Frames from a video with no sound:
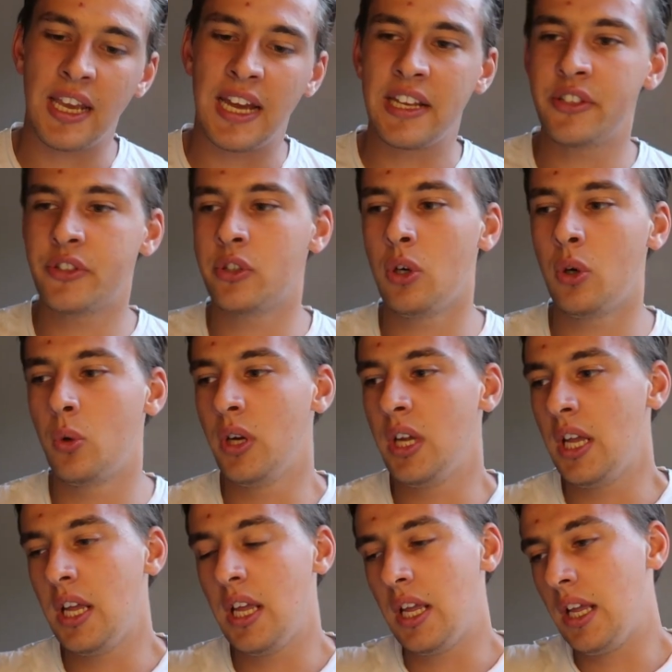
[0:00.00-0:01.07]
And so
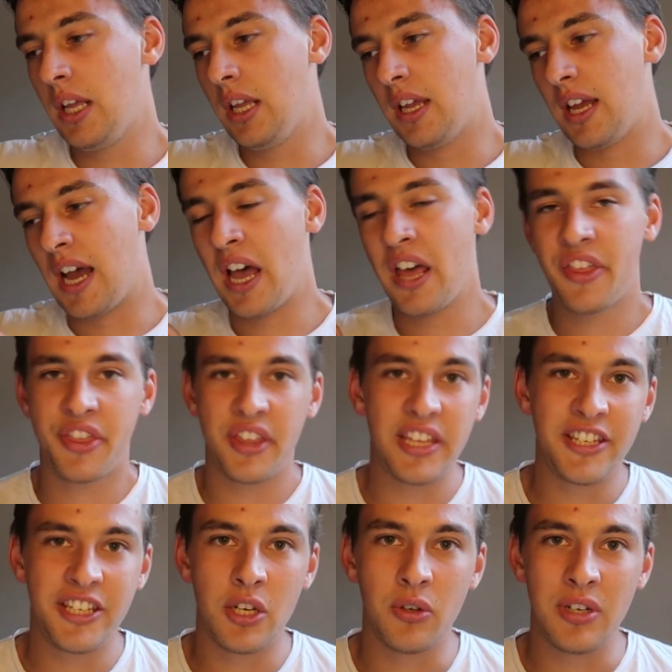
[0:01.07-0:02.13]
I
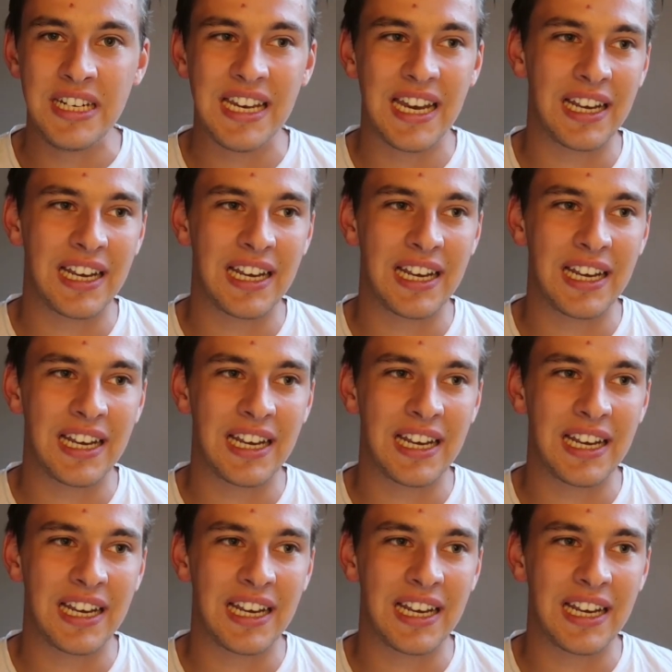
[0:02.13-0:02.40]
think you need